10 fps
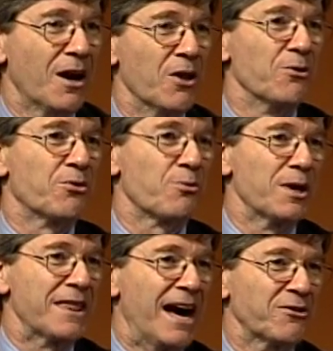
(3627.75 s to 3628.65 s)
other
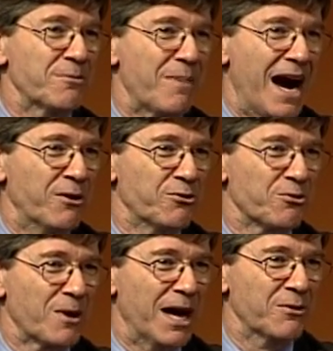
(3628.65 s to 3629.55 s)
3,000 pounds
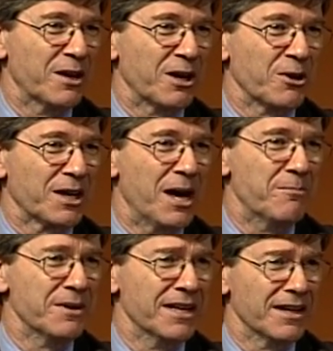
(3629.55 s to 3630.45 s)
around that are
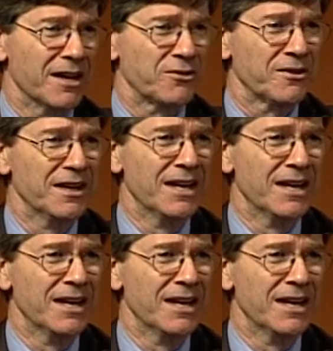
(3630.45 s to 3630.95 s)
accompanying us